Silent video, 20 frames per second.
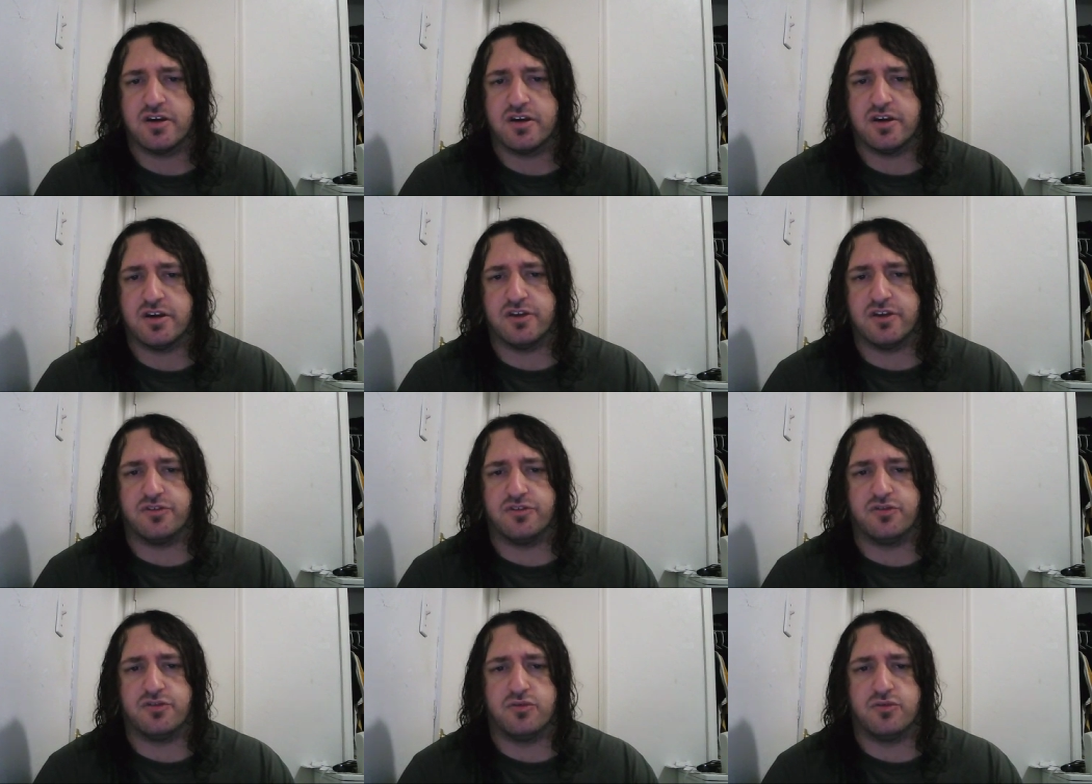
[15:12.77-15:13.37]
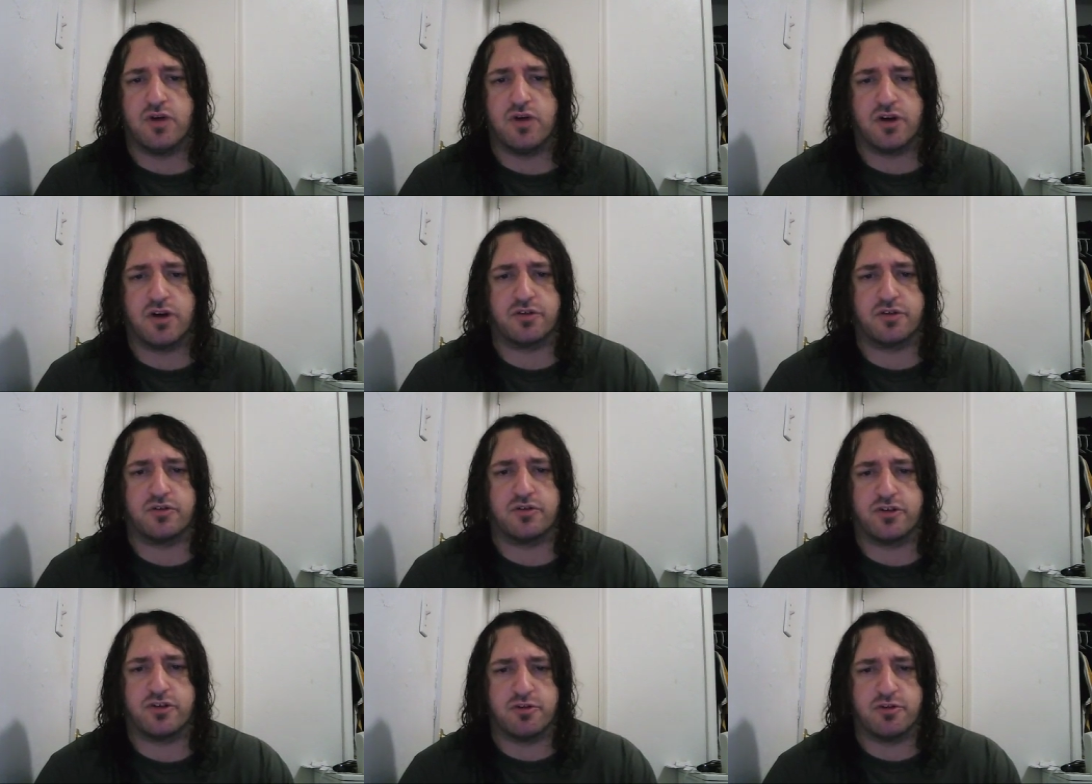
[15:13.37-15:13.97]
into
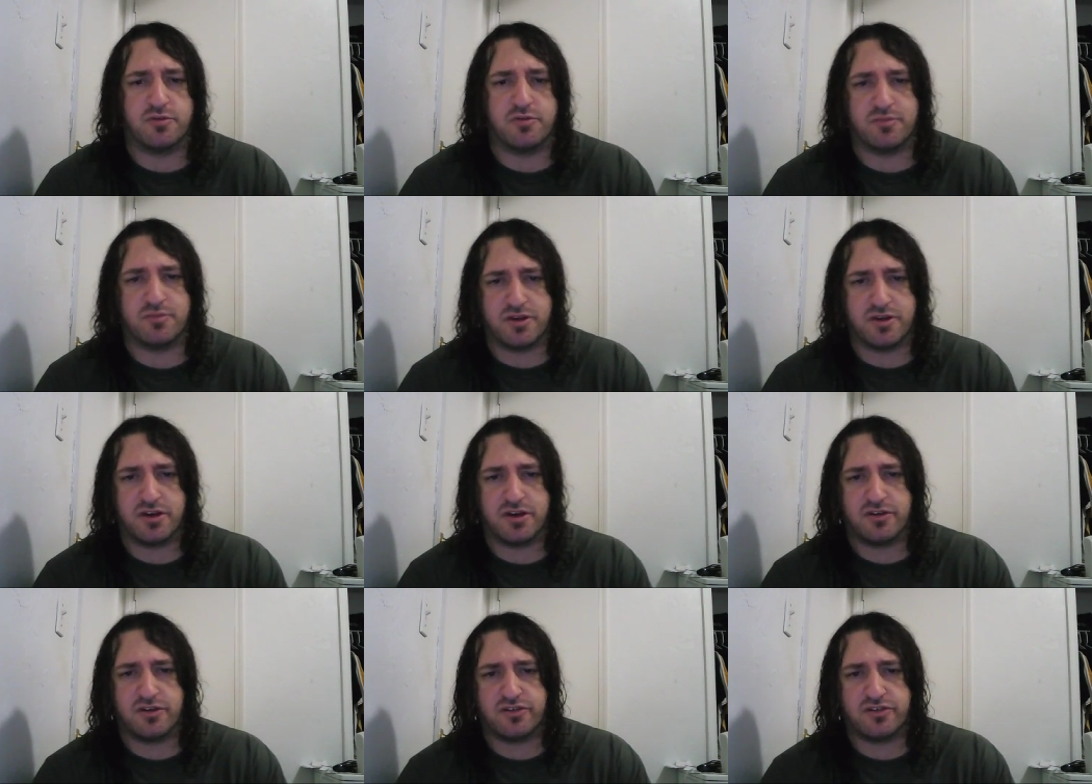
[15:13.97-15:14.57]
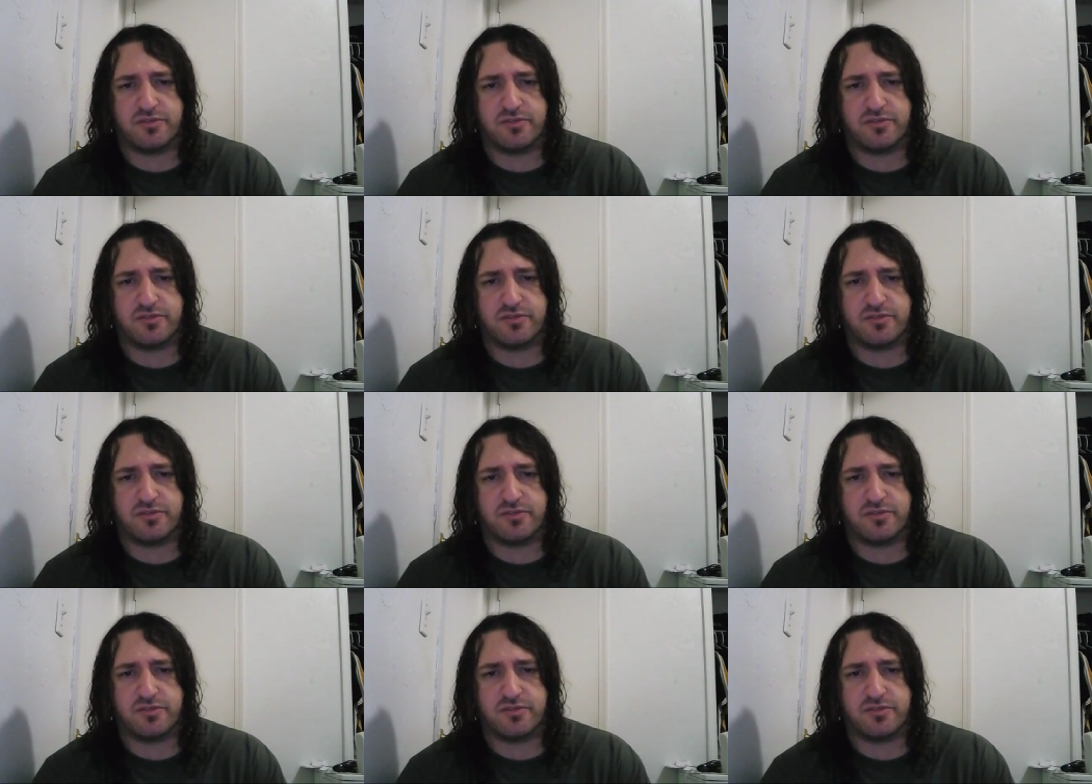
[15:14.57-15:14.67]
other human beings,